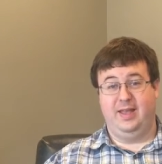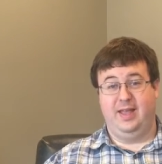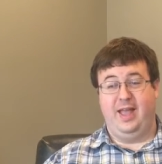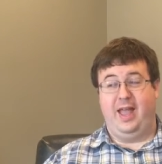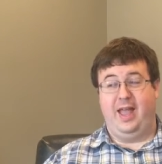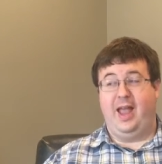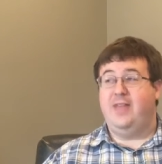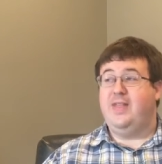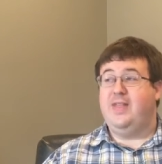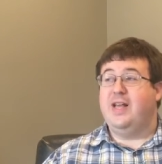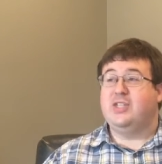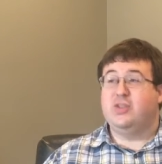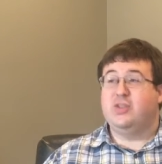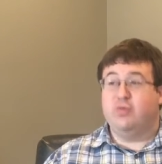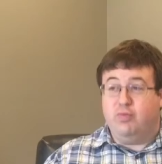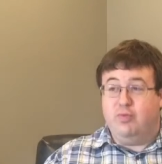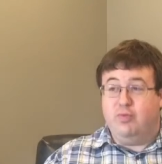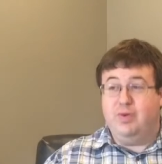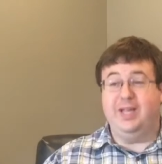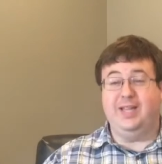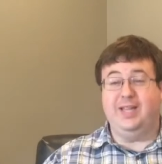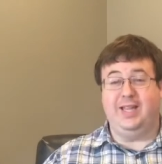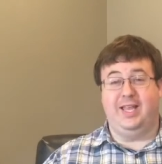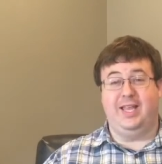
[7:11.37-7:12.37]
And that's
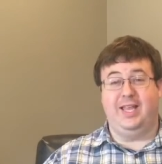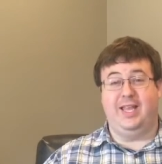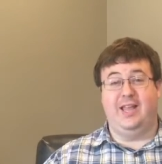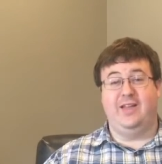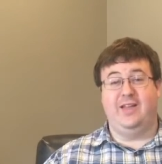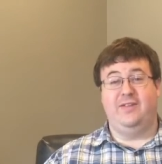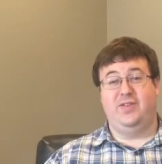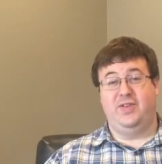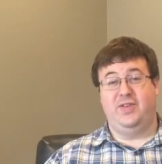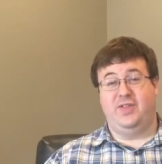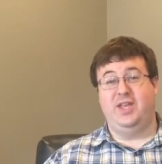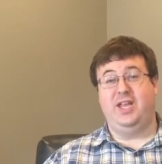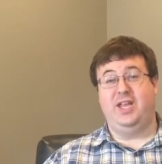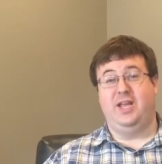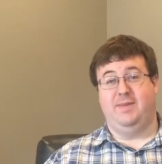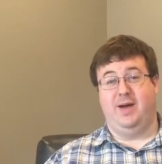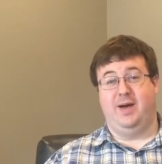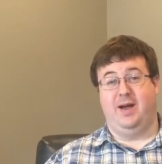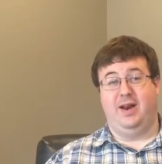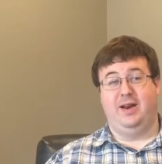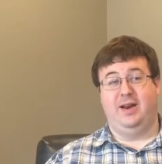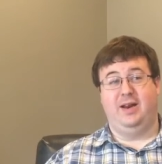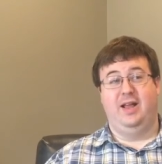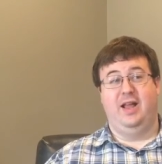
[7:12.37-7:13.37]
really, if you think
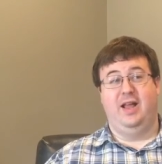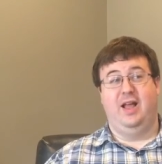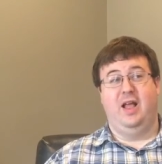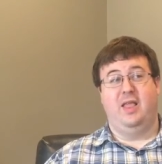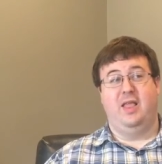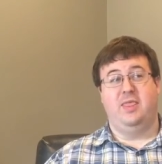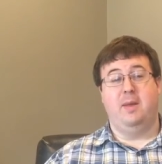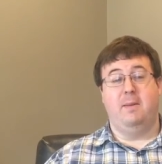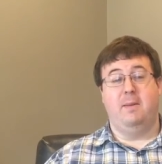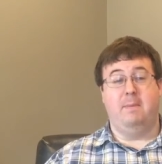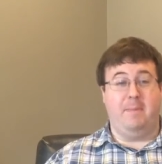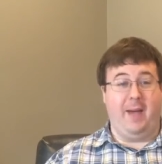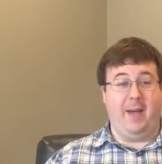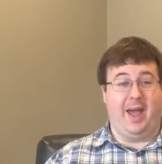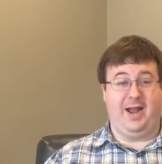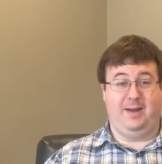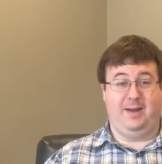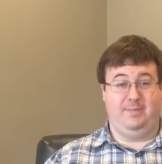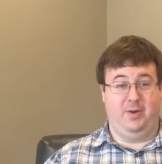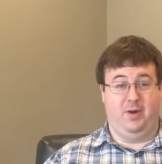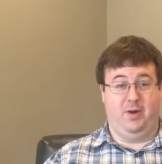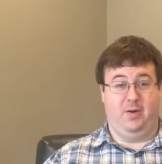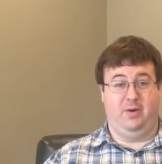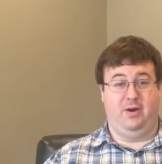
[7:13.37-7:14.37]
about it, the
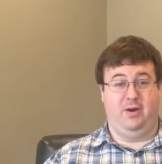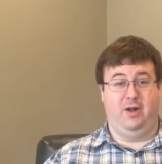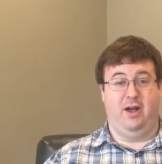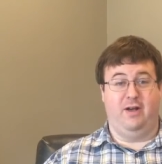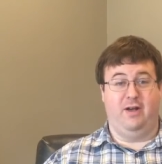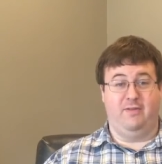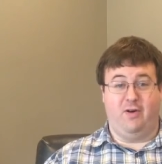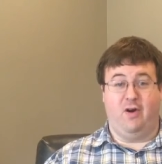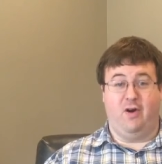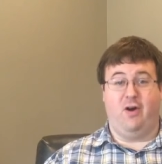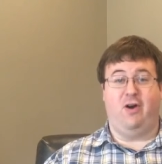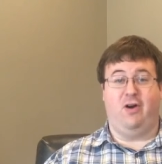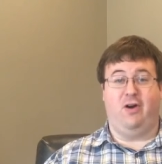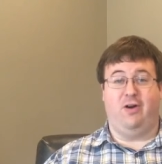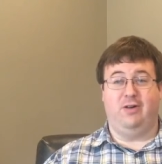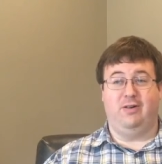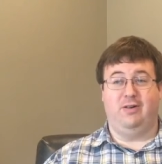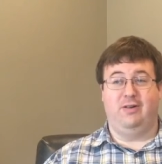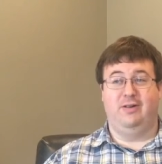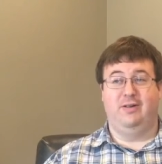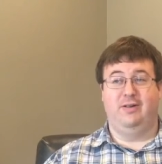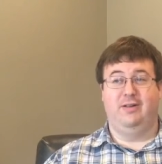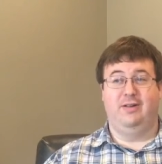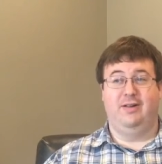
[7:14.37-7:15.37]
backbone of
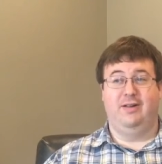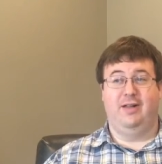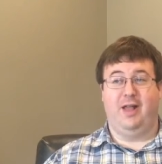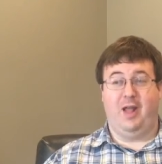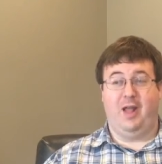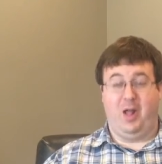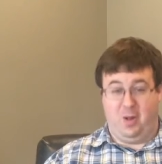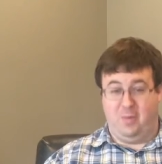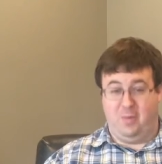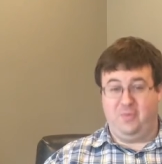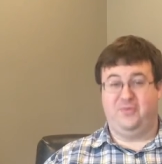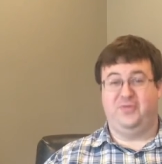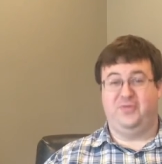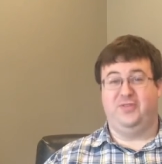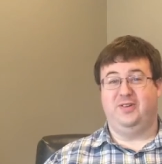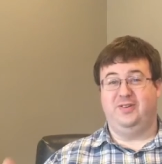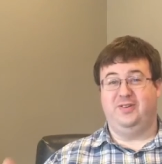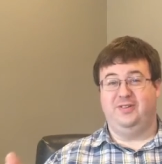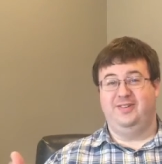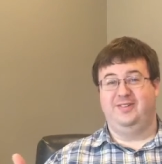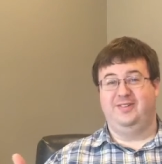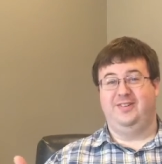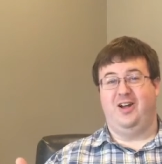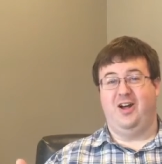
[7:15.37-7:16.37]
all
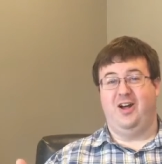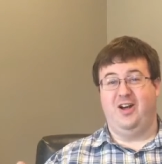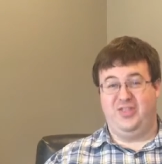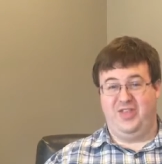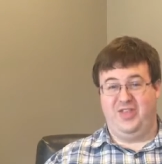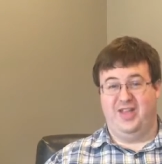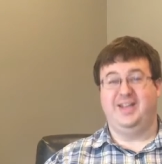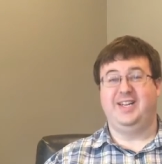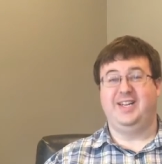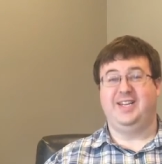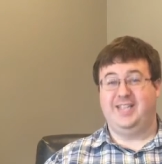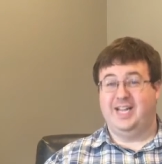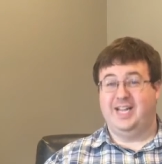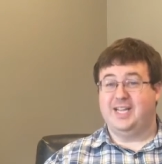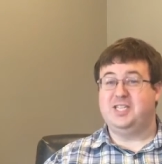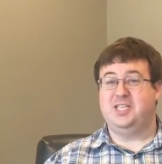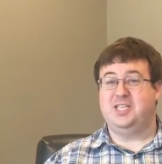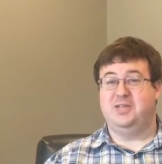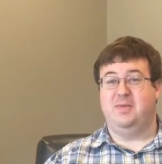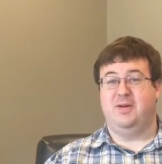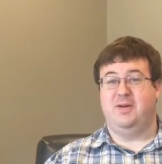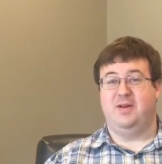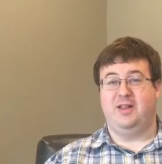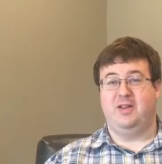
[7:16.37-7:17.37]
helpful, authentic
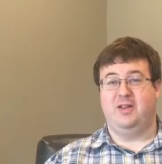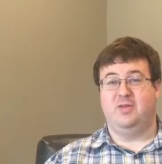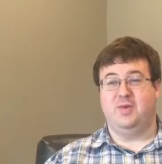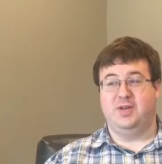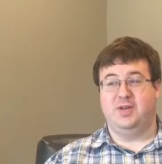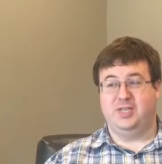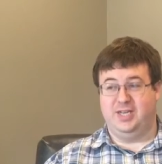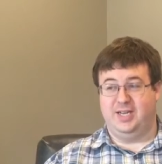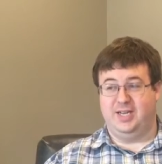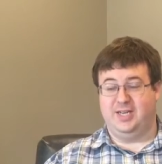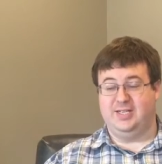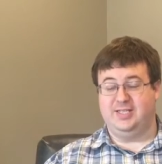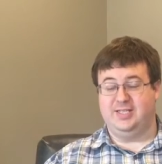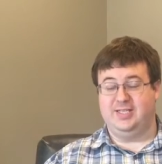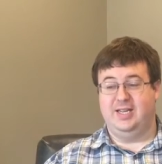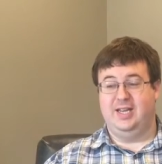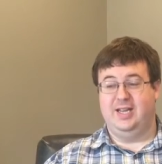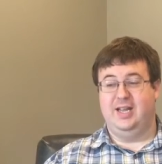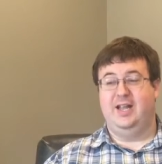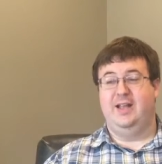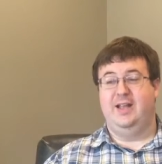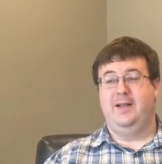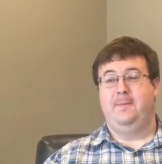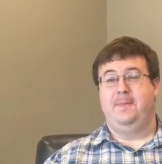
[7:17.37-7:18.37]
testimony, which is
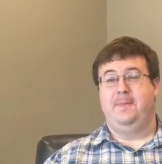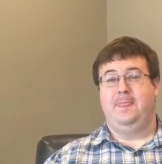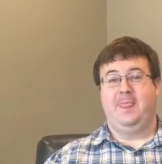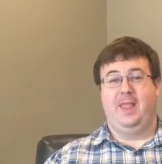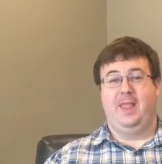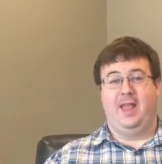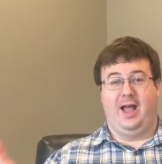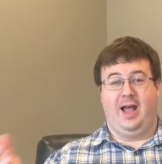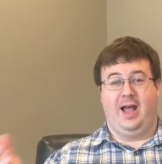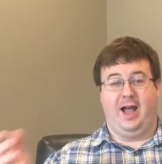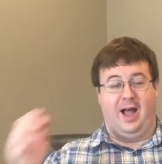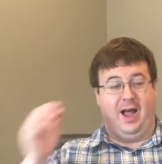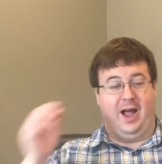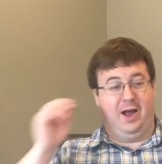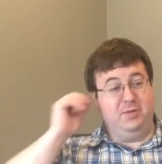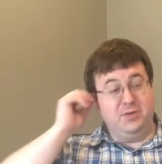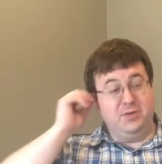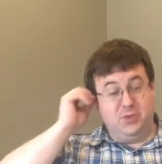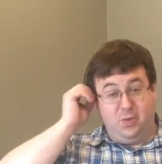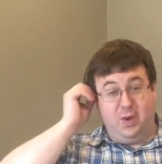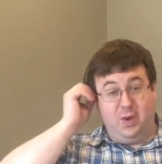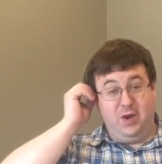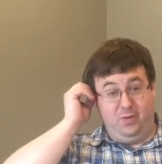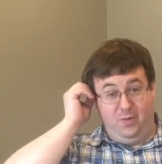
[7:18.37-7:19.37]
I
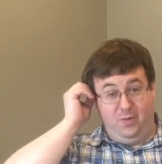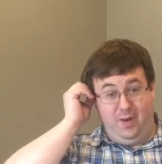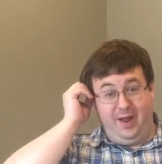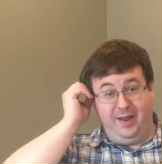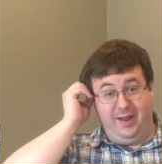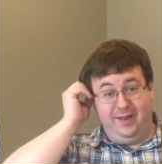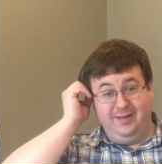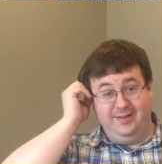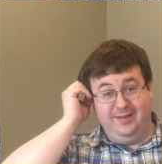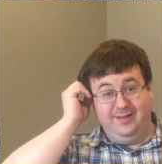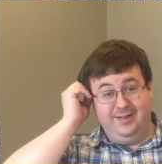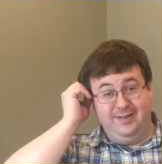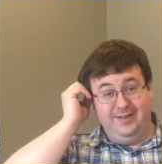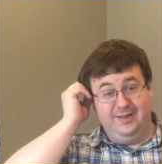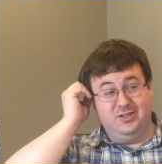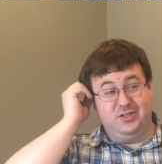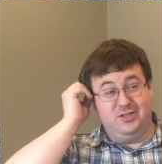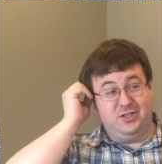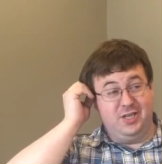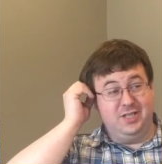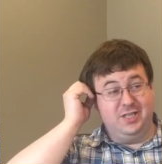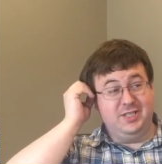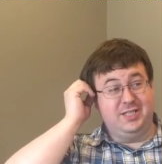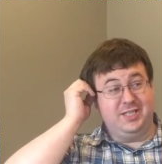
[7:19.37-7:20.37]
was one way,
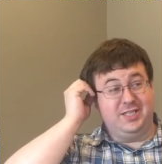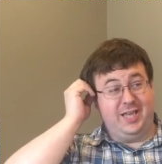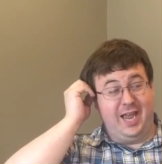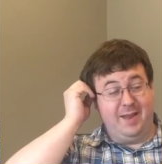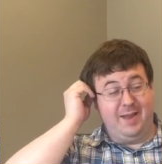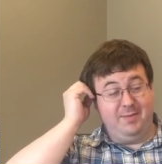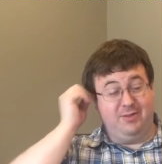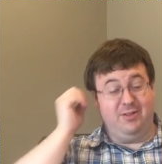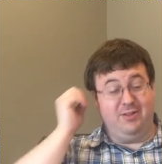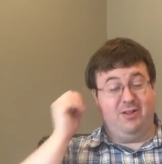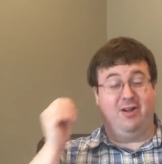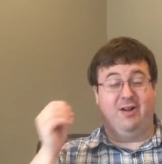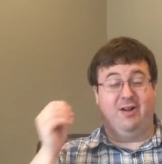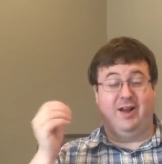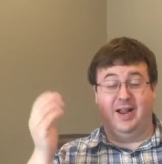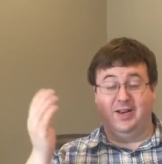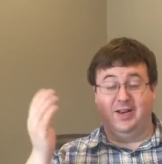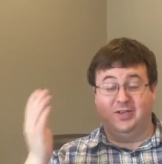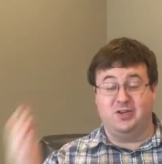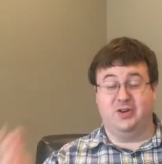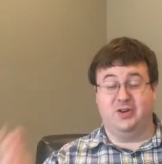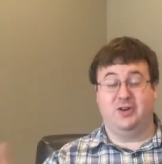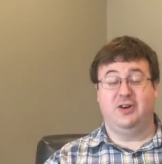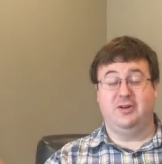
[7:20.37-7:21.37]
Jesus came along
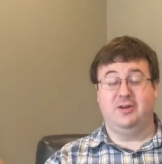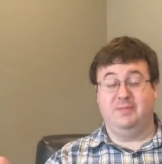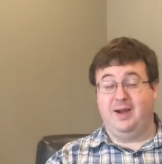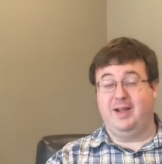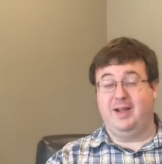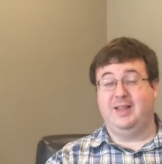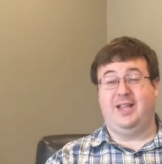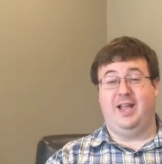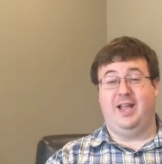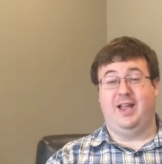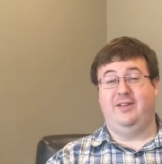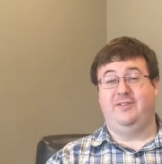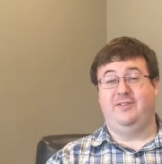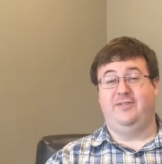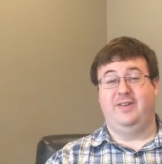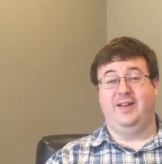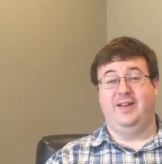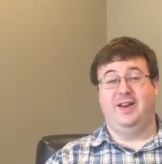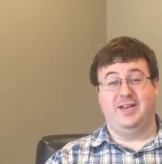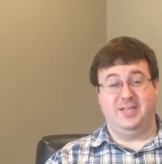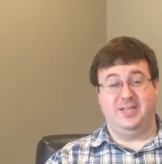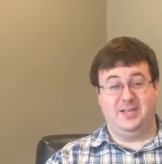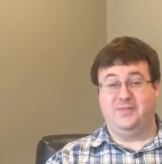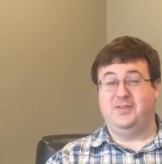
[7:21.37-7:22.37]
and turned my life
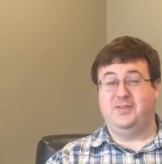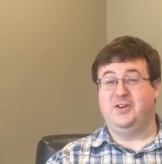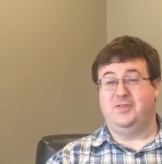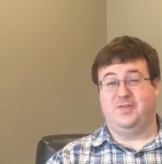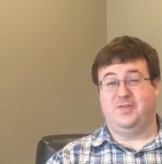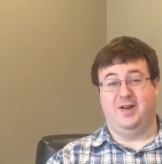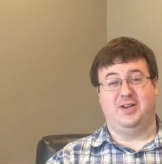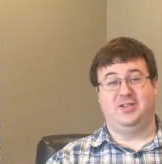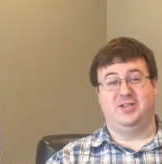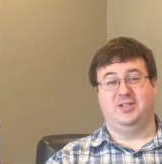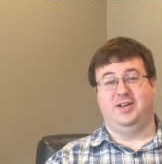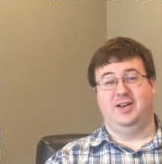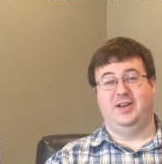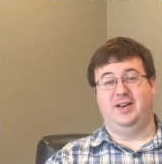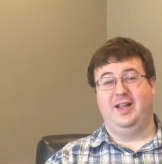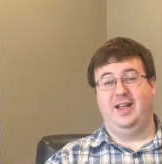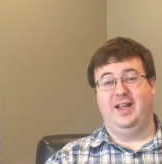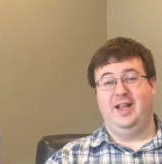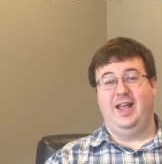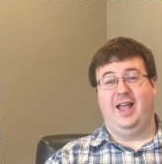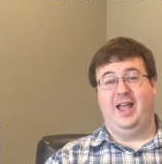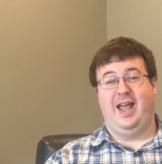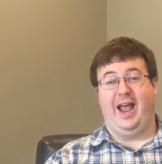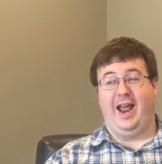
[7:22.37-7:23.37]
in a different direction,
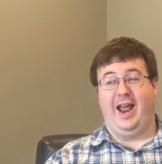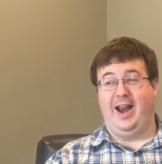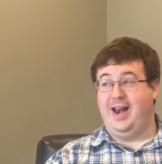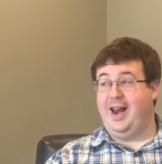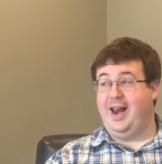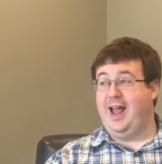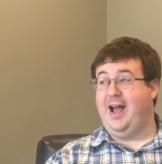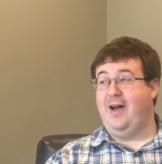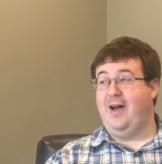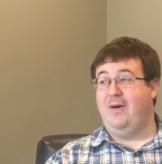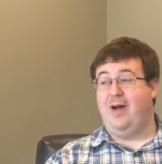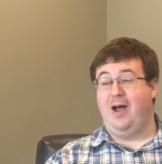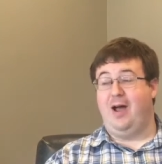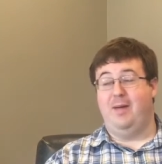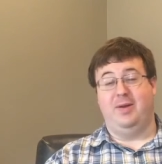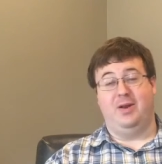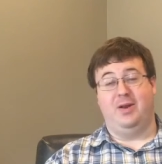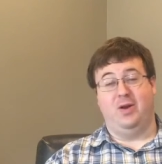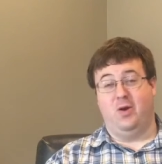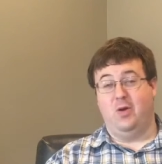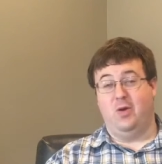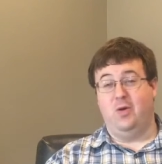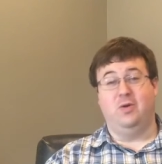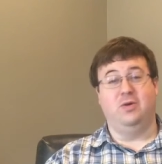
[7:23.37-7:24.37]
and now I'm in
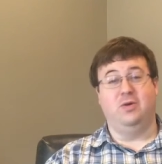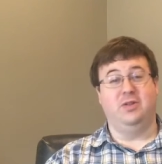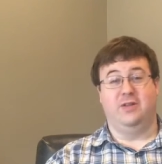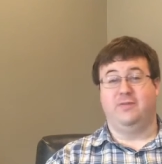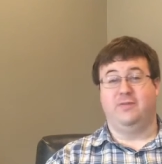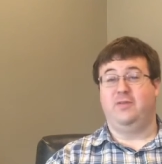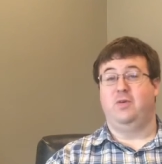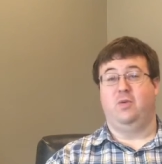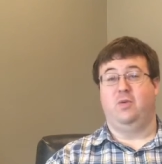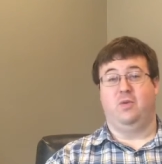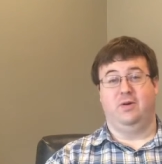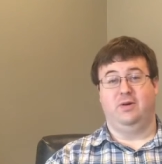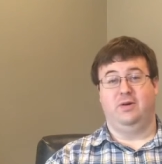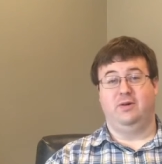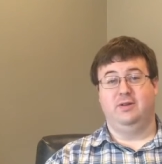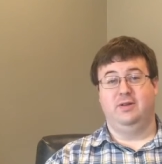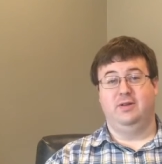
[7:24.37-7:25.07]
a whole different world.